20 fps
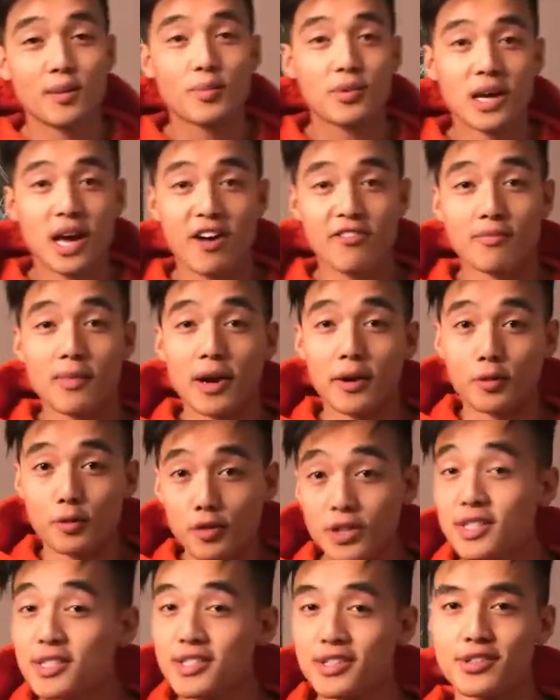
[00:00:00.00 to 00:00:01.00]
up we have my
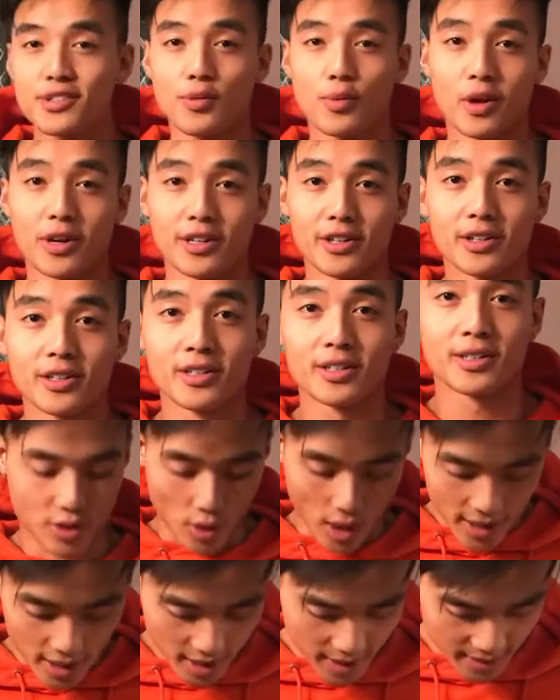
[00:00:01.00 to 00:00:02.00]
Reese's sweater.
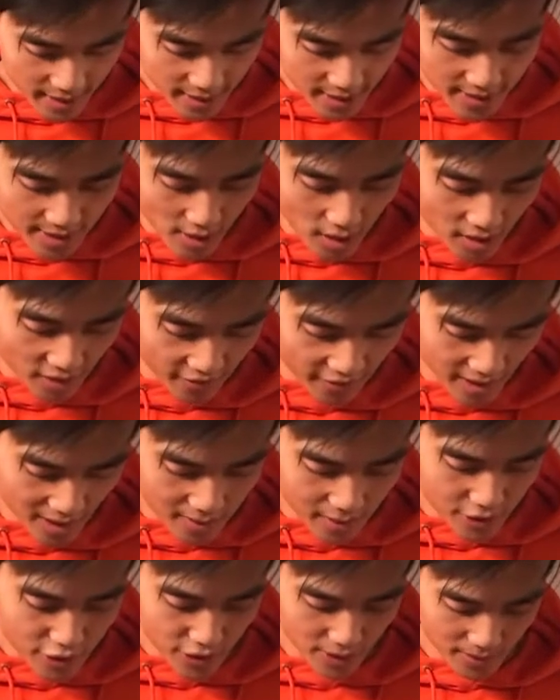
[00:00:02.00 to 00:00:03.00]
So I got this on a
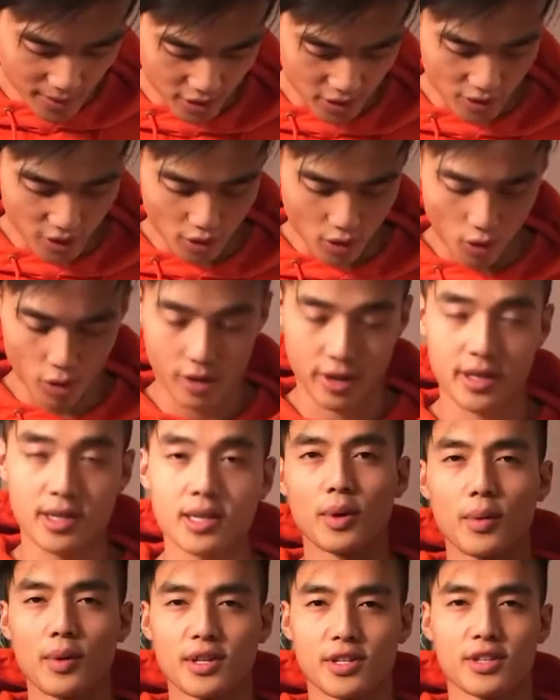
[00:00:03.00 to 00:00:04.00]
family trip to New York.
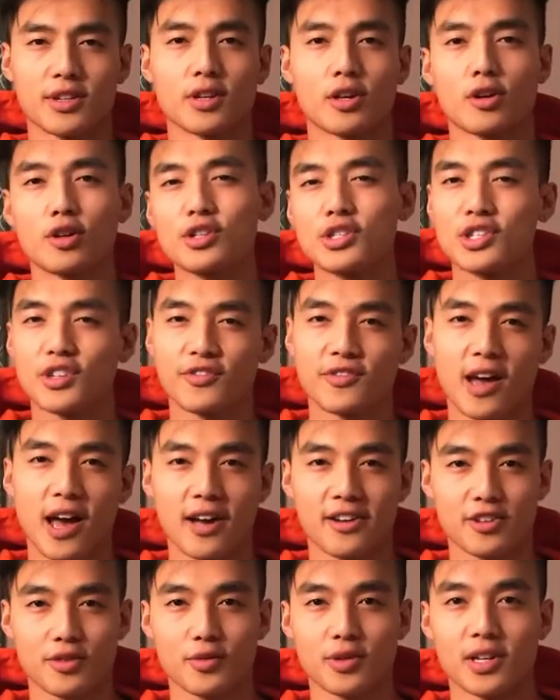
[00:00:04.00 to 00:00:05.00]
We went to the Hershey
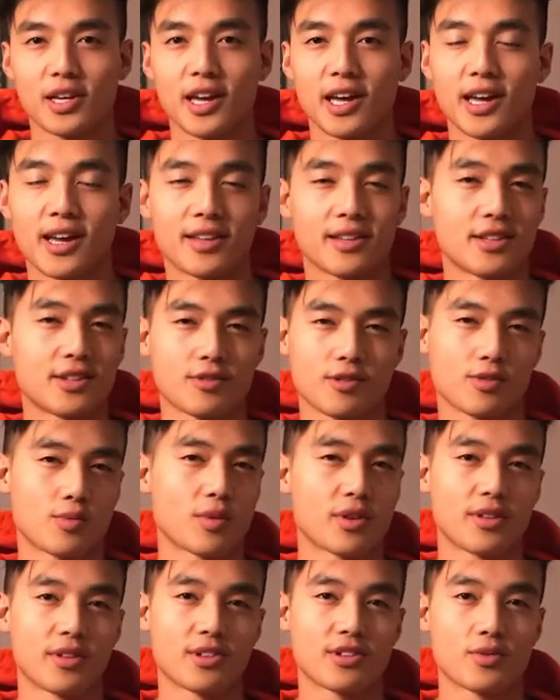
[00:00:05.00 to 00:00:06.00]
factory and this was
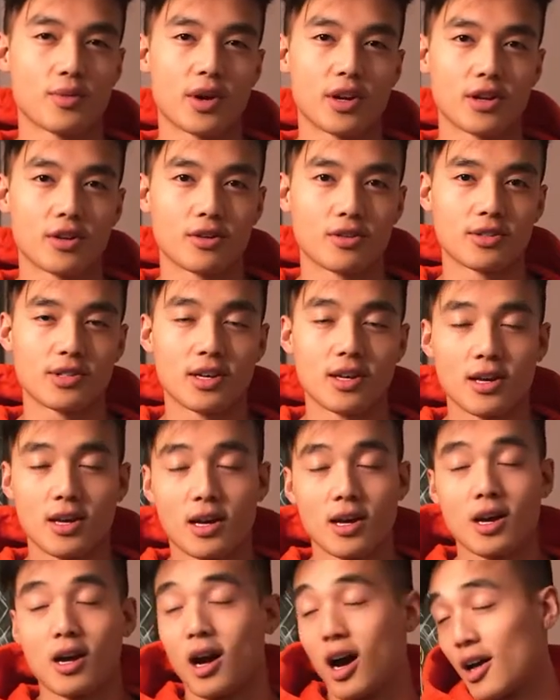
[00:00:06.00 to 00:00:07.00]
one of the sweaters.
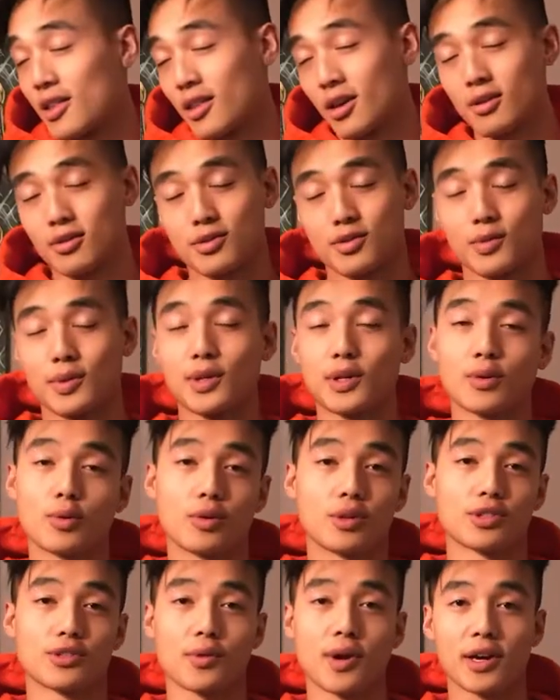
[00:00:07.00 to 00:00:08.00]
I thought it was really
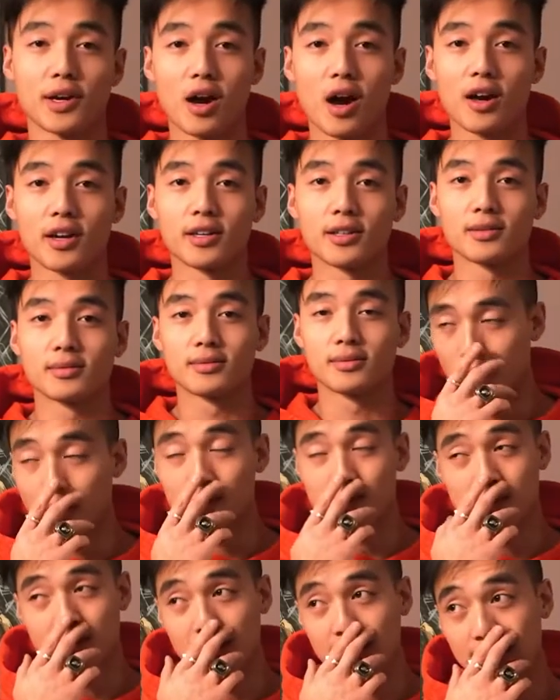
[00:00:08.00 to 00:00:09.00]
cool so I got it. That
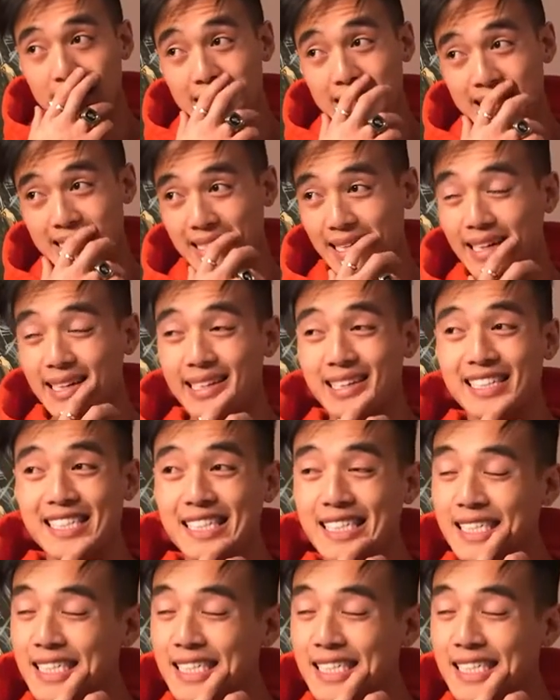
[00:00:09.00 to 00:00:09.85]
was at least like,